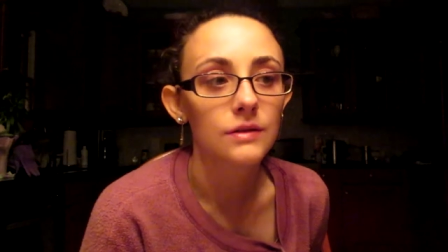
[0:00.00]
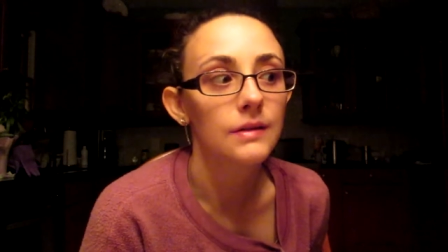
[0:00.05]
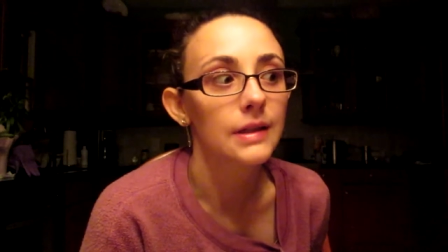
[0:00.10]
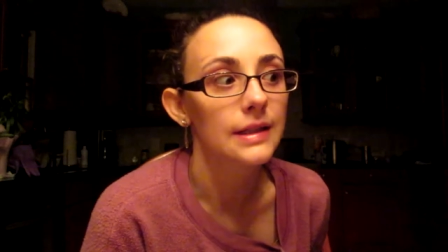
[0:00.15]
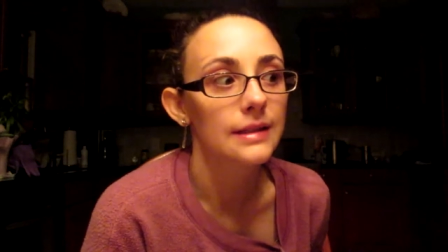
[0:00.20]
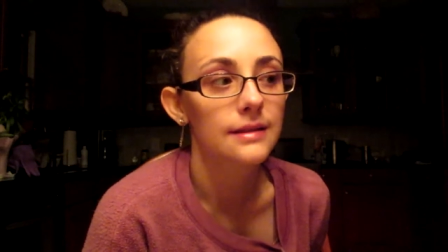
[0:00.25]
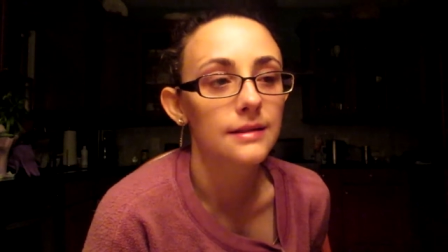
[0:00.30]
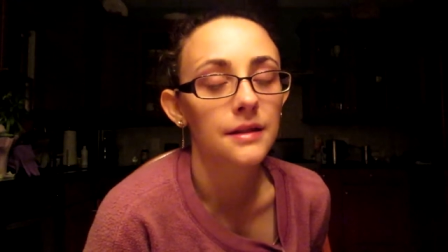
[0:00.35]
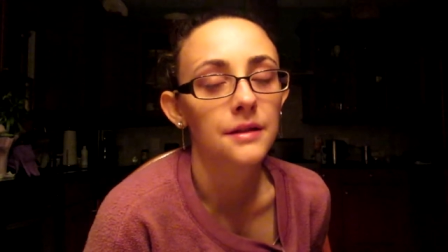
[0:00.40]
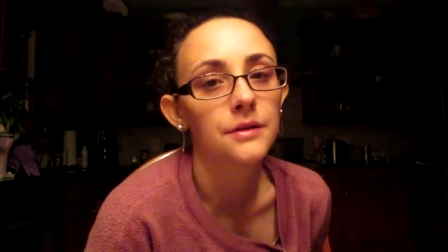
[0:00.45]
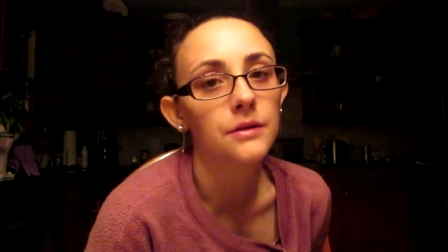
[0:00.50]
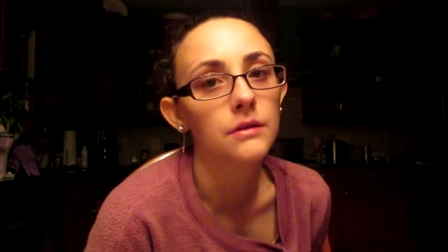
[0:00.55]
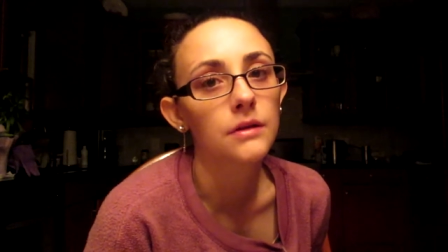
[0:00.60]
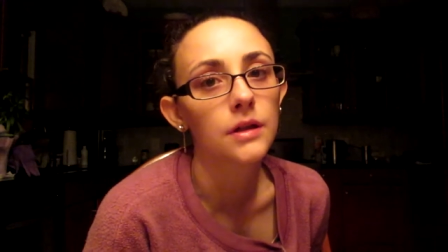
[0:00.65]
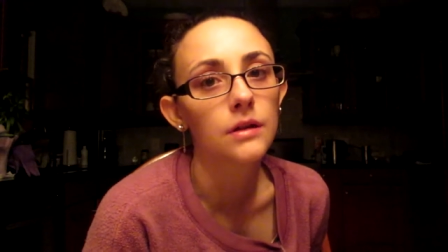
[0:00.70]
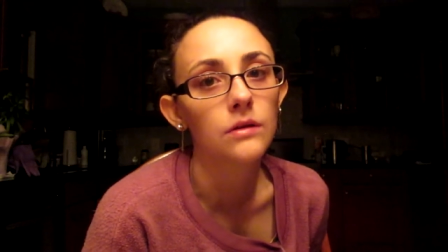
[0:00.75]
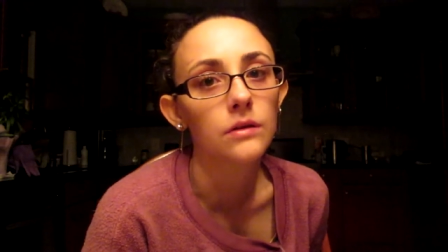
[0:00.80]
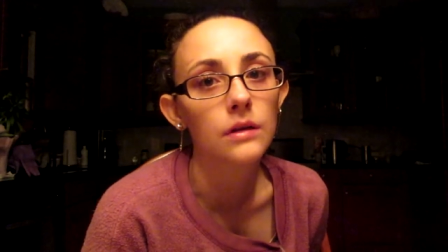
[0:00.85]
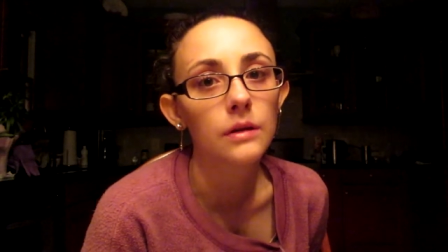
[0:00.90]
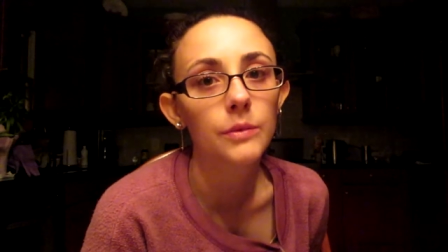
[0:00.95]
to an extent, you
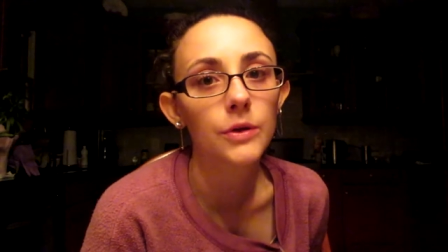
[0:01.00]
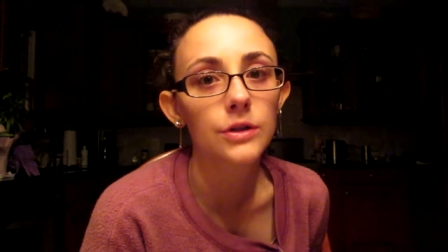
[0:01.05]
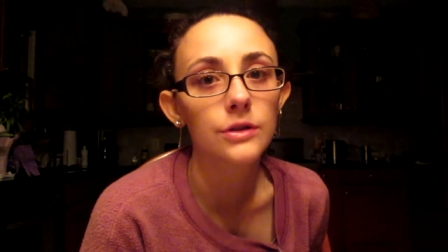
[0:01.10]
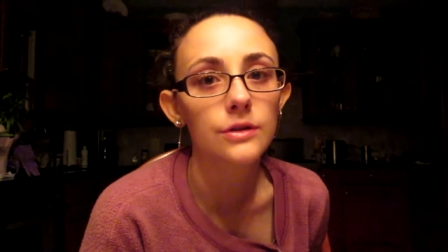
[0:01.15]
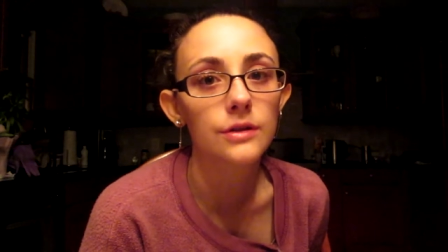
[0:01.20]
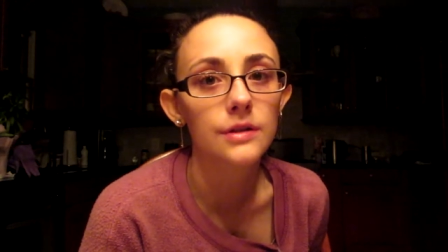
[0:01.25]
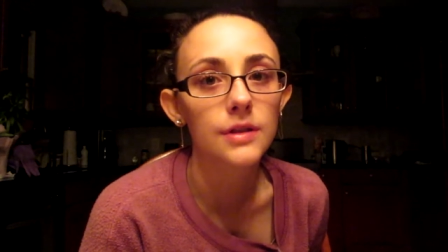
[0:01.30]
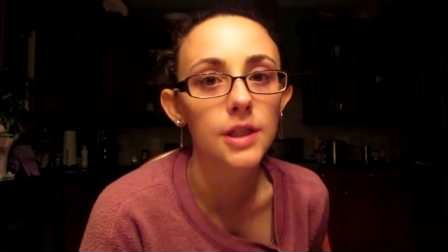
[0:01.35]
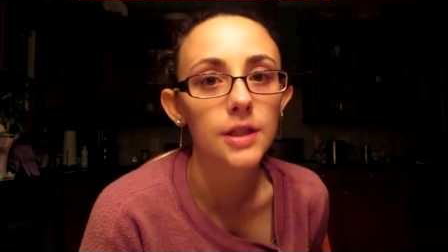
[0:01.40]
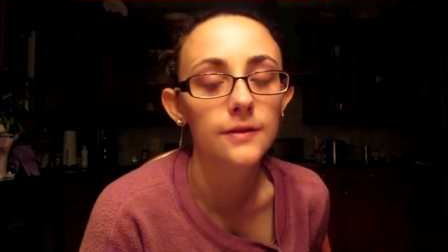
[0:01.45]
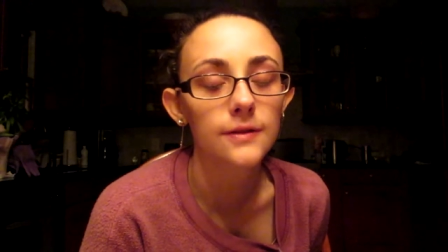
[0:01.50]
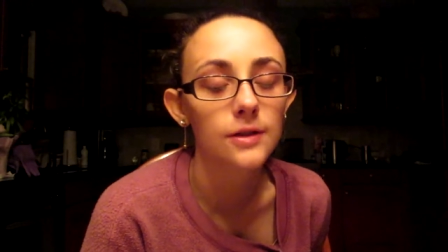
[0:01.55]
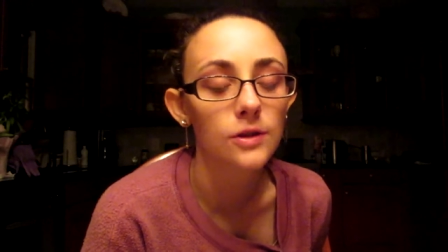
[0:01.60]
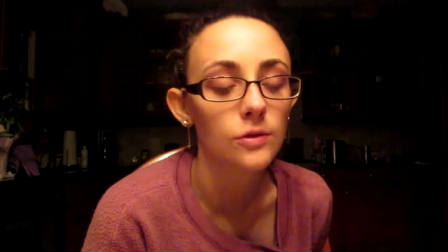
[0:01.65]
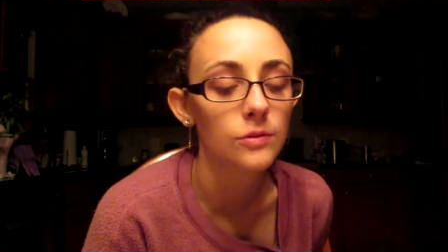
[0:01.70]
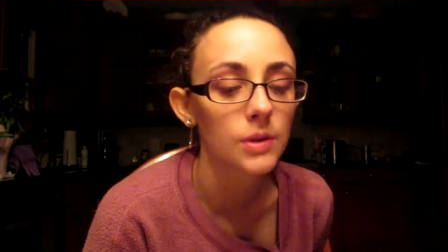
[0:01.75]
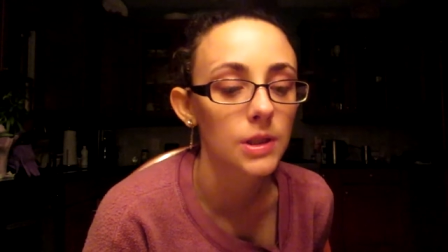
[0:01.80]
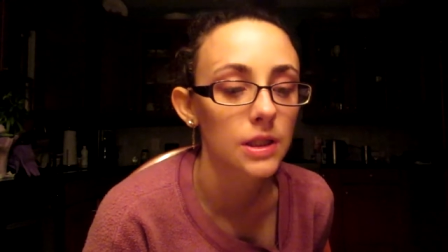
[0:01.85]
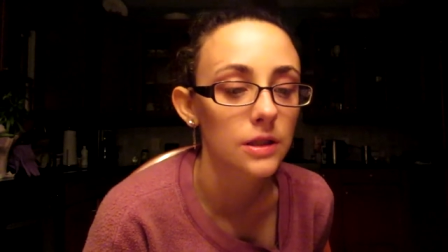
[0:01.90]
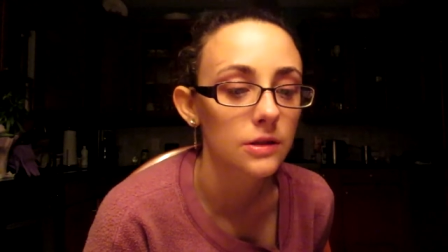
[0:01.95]
can only push yourself
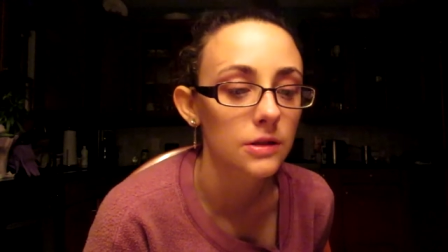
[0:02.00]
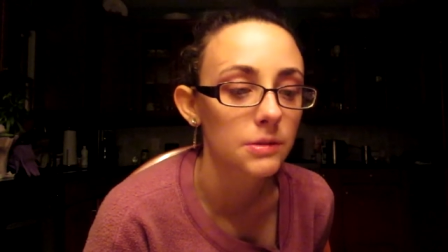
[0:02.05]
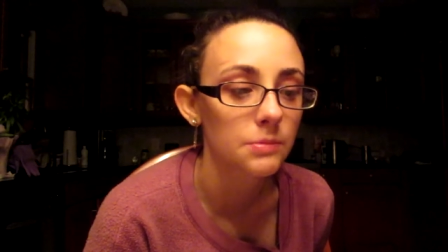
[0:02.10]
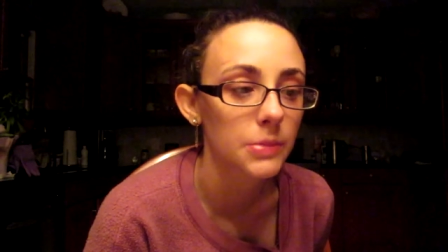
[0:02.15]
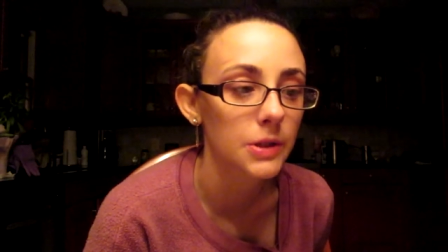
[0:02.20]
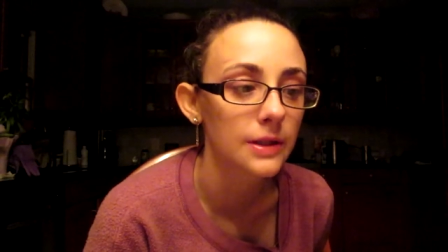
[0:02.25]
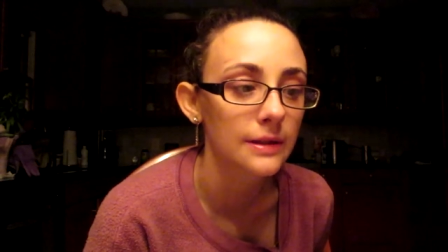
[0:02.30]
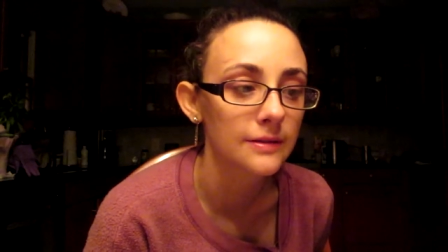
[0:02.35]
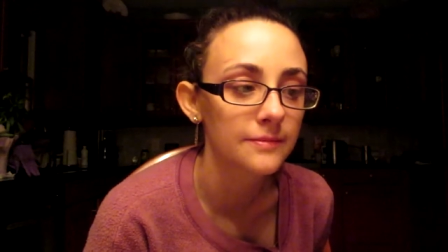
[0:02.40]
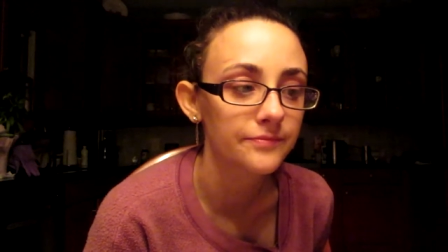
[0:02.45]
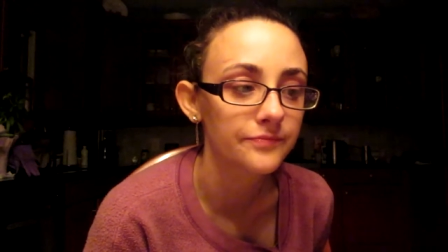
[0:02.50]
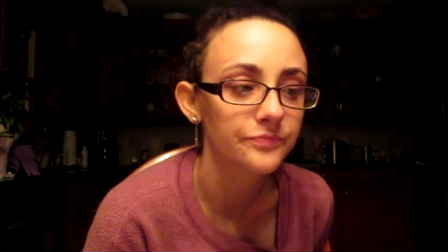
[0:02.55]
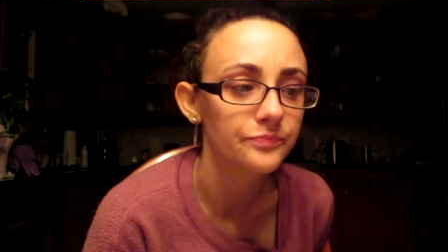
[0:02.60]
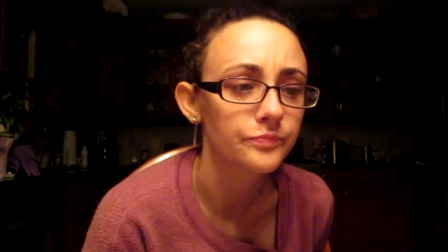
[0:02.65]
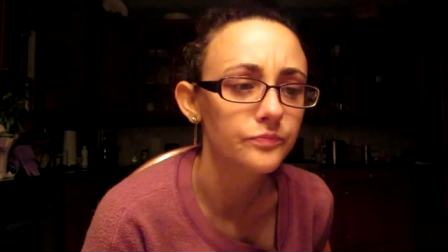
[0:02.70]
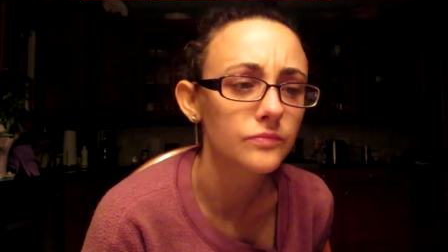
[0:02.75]
so much, but